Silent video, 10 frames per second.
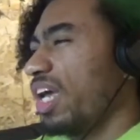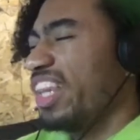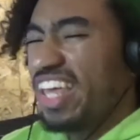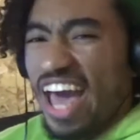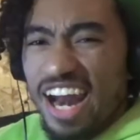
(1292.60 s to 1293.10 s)

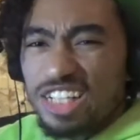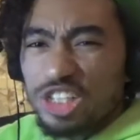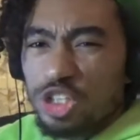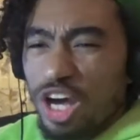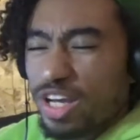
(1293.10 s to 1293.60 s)
Can the cat
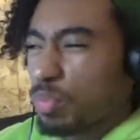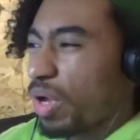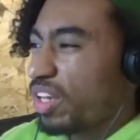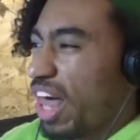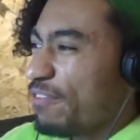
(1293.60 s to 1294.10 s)
actually talk in
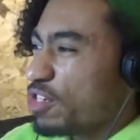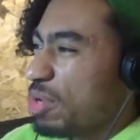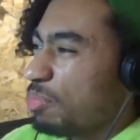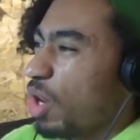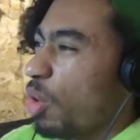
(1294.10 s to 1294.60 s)
real life or
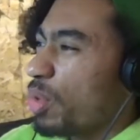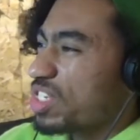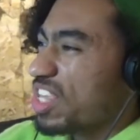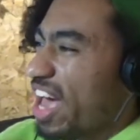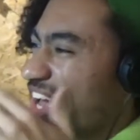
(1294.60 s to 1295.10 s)
something, or
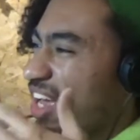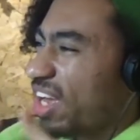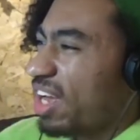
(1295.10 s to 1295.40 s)
was that...